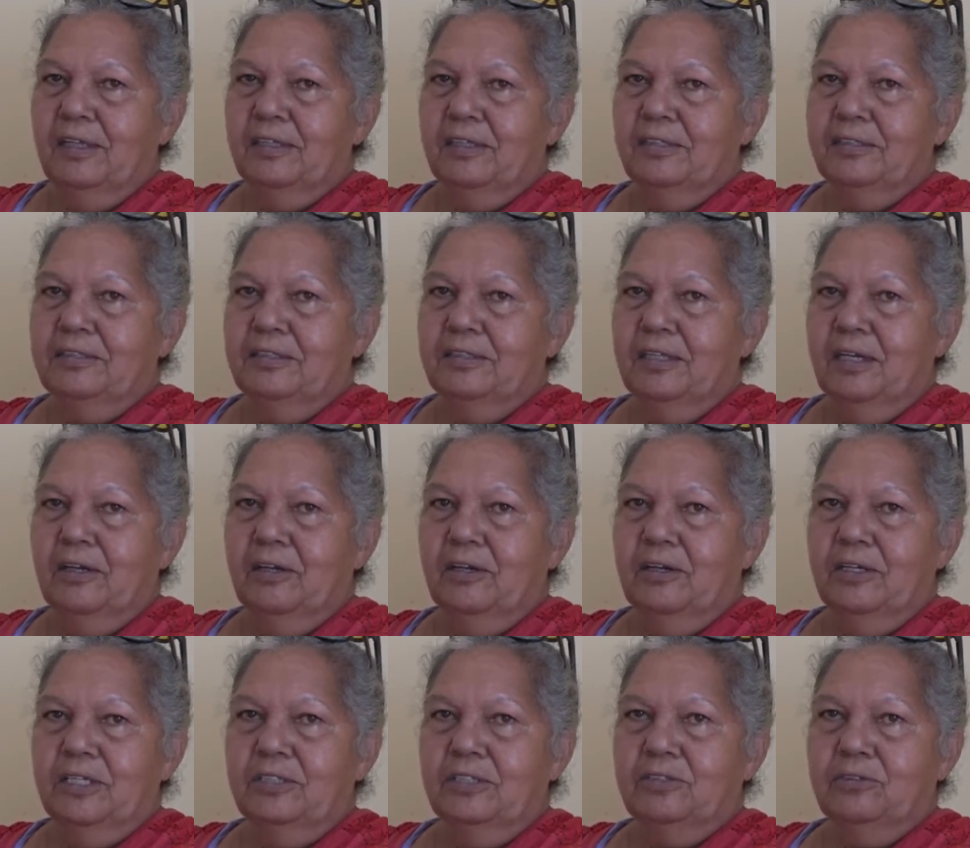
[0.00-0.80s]
So
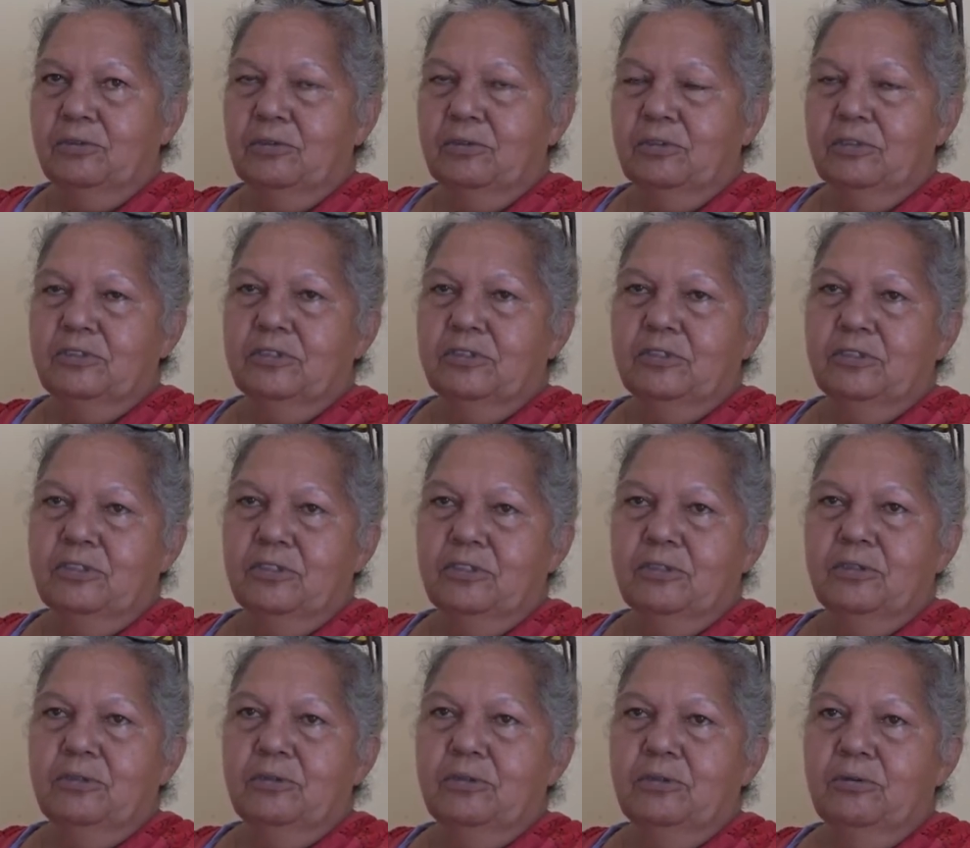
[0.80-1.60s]
it's all to
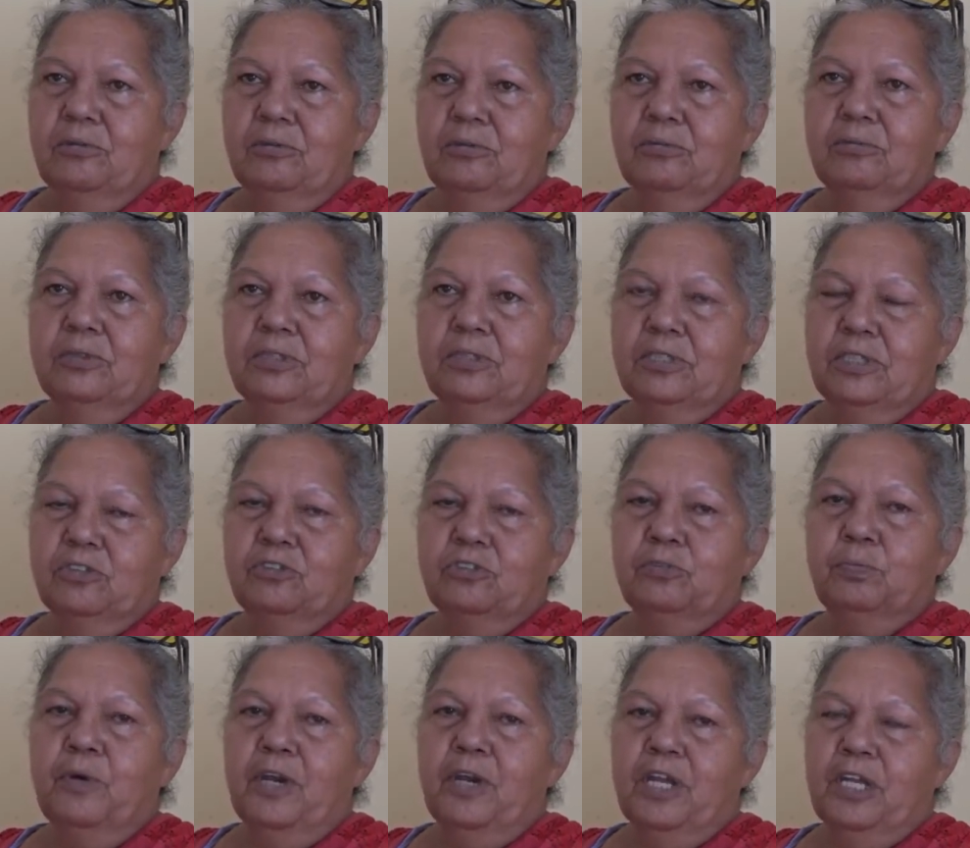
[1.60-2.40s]
do with the
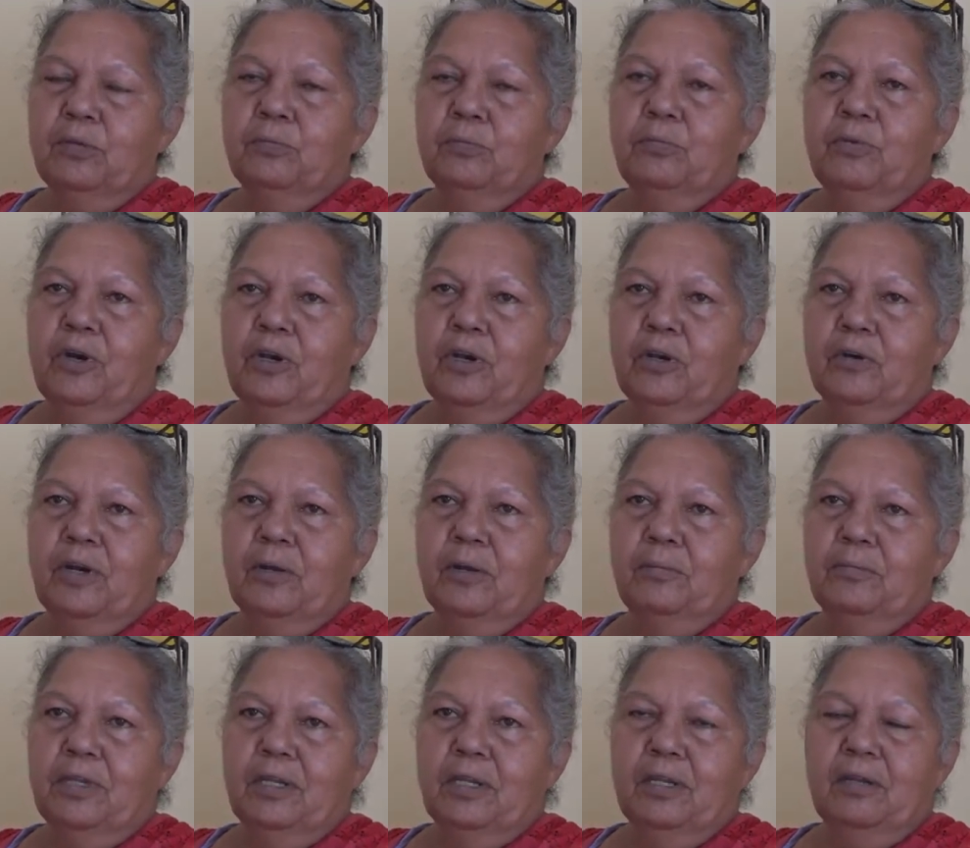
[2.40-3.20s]
spraying
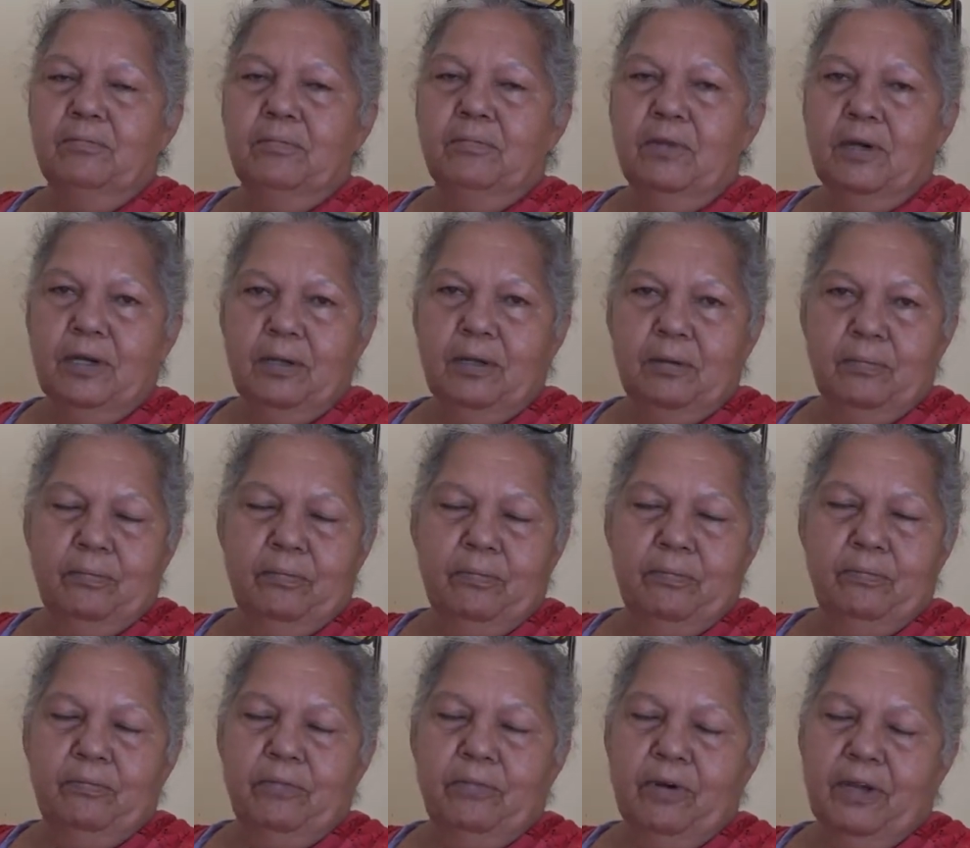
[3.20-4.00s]
program that my
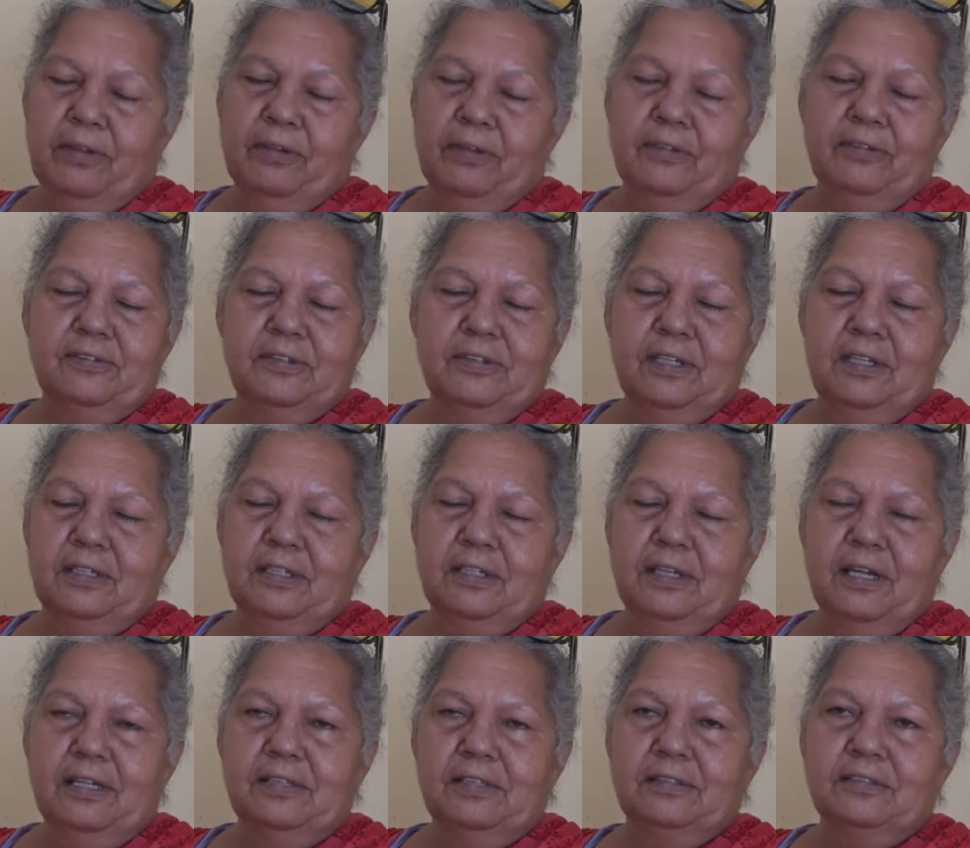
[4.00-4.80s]
brothers and
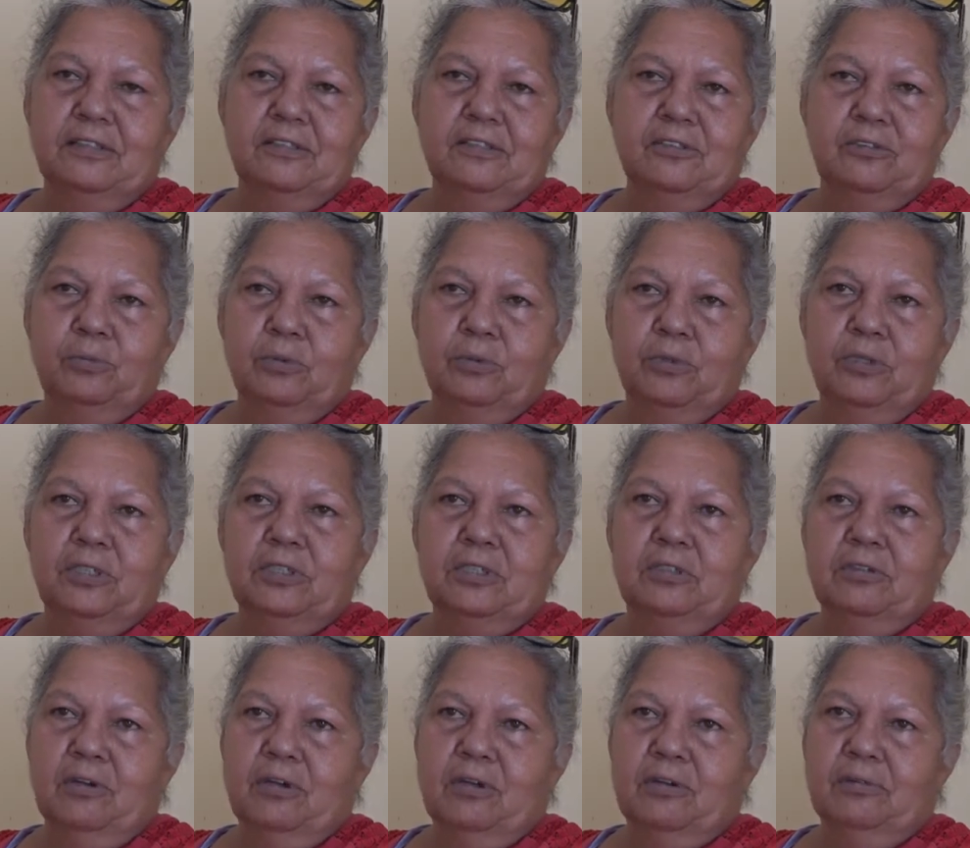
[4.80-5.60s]
cousins
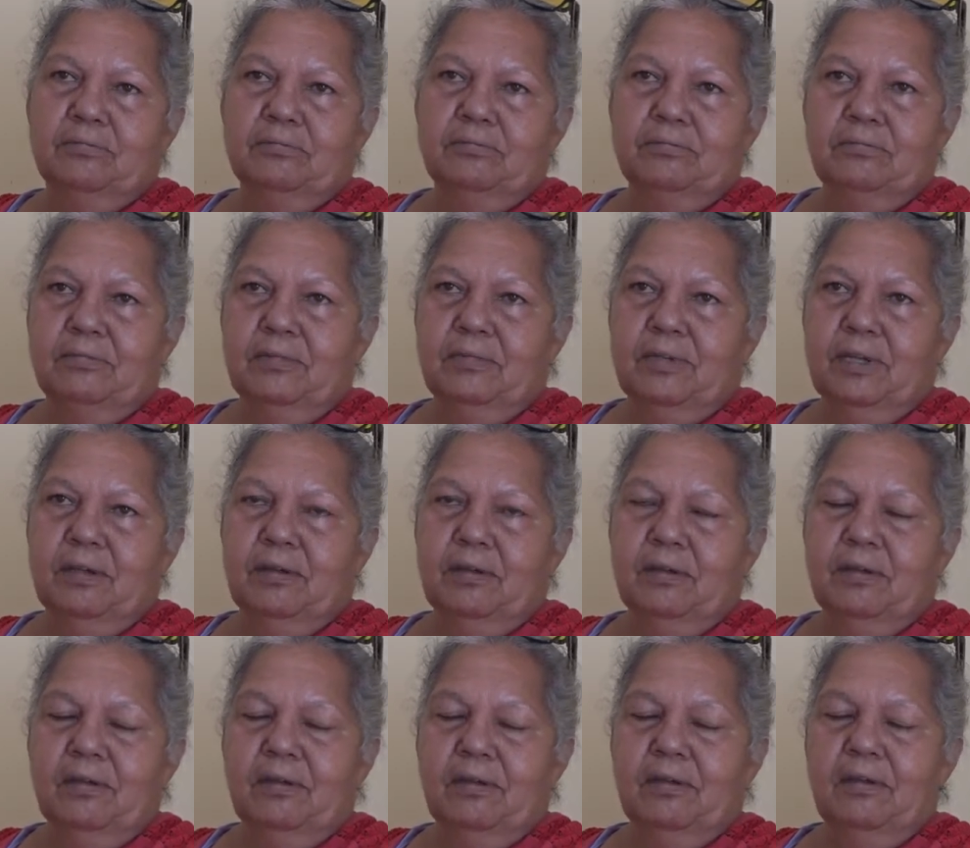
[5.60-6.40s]
worked on.
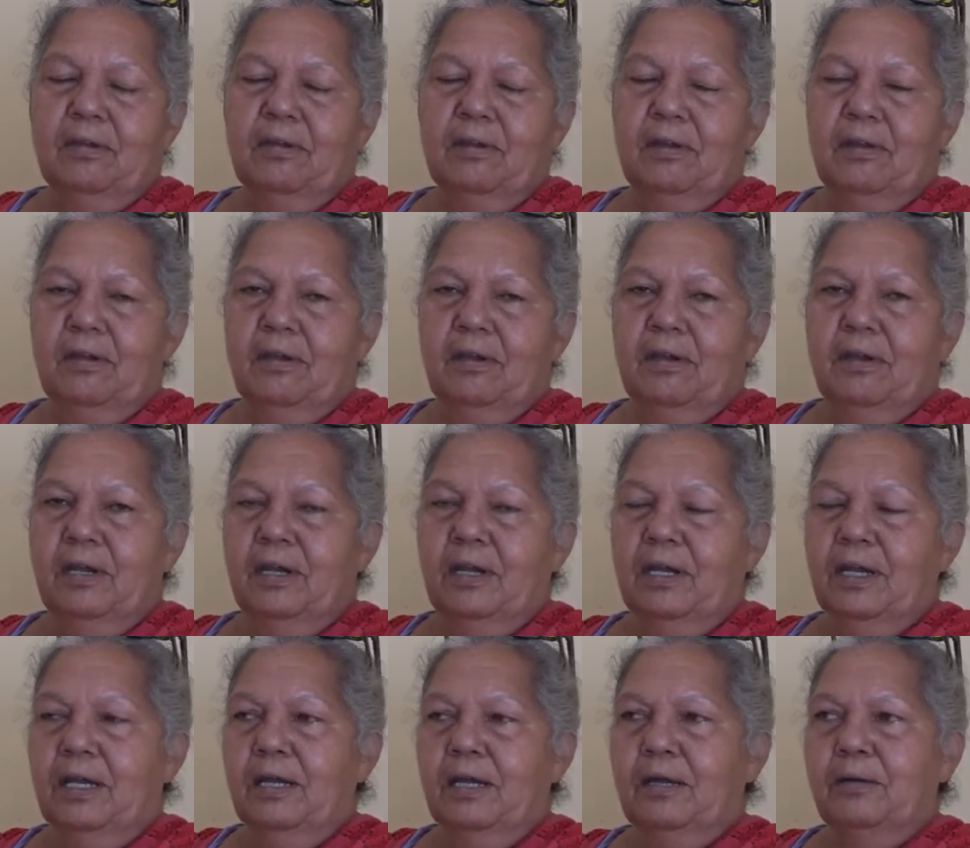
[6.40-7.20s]

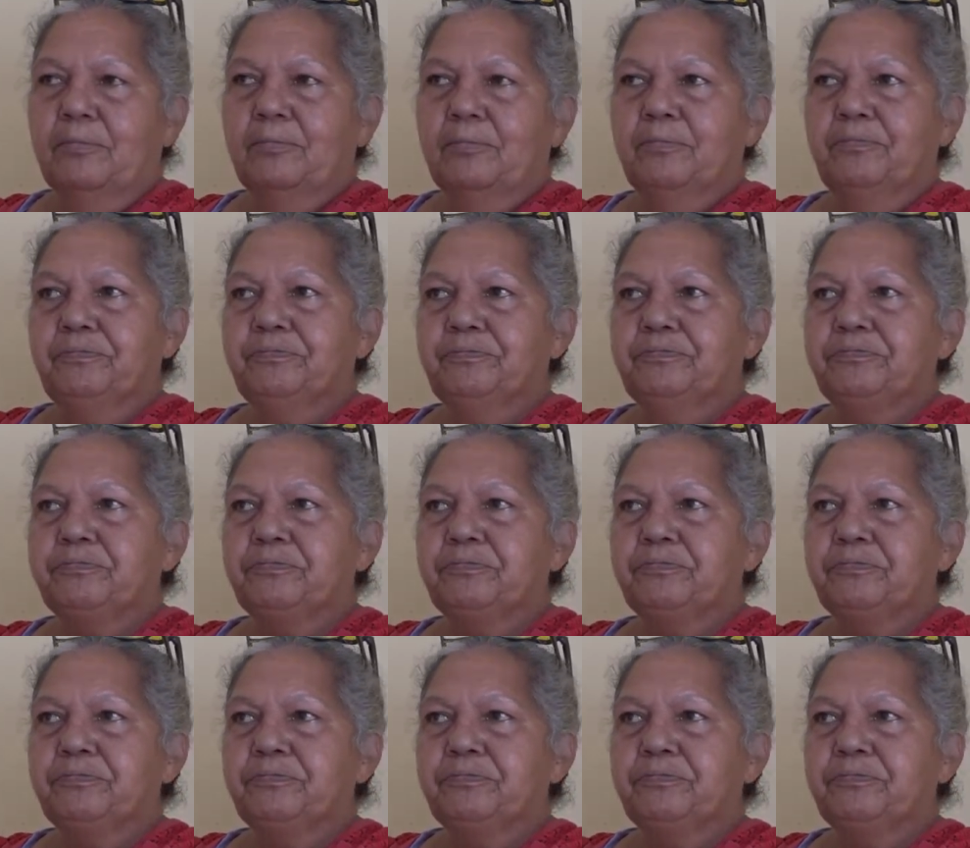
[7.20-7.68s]
Yeah.